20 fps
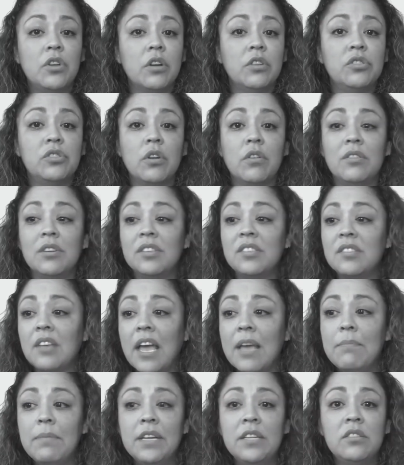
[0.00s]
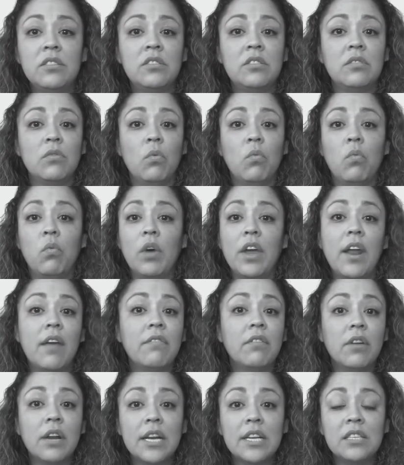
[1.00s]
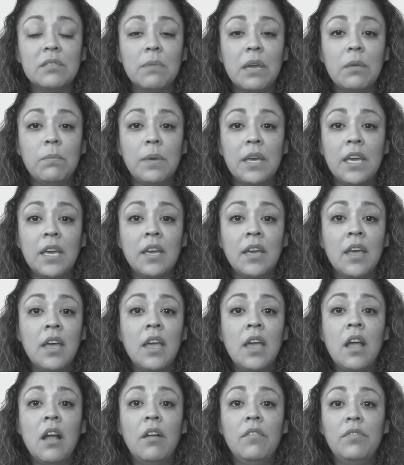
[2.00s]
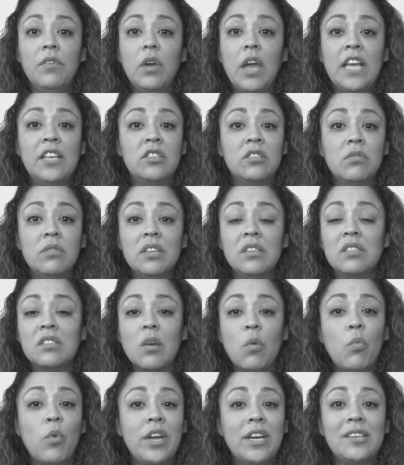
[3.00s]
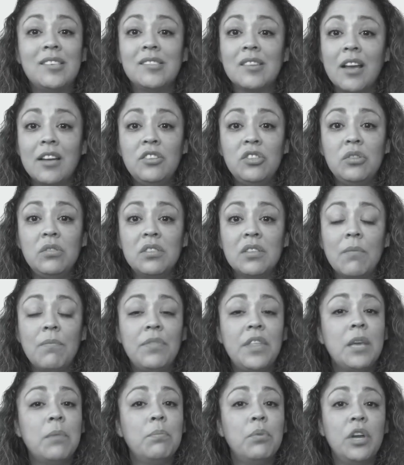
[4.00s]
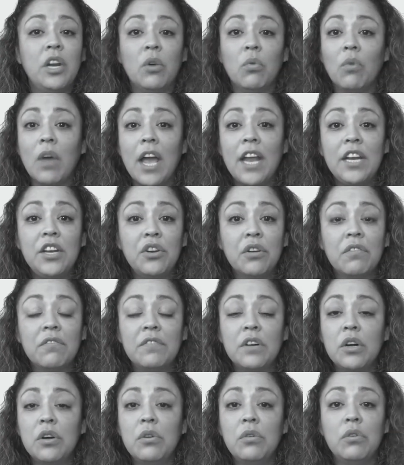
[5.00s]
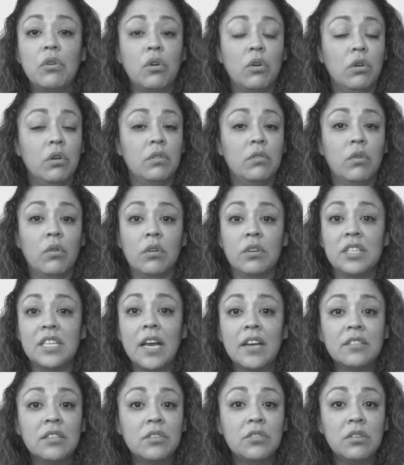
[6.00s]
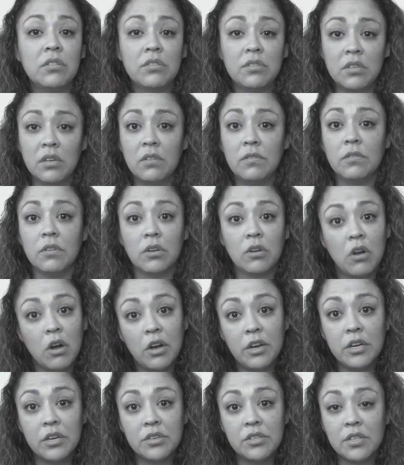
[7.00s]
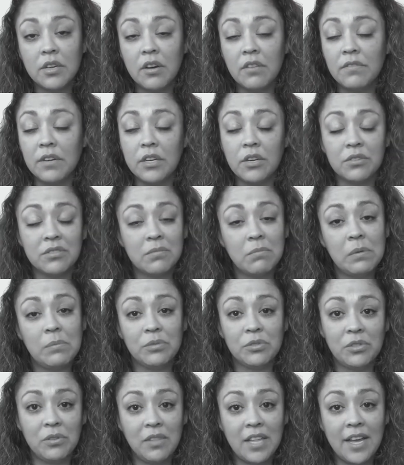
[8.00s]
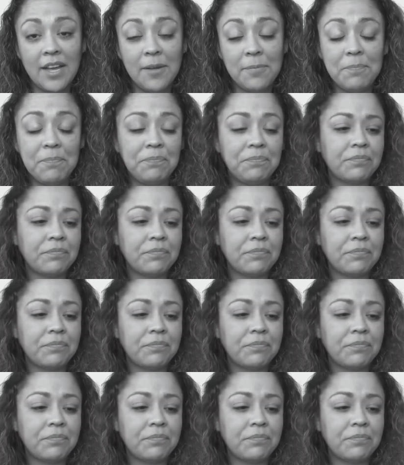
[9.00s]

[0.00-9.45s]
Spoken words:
certain assignments, whatever it is may be, as soon as someone assigns you something, put it right in your phone, or text it to yourself, or call yourself. I know some people do that.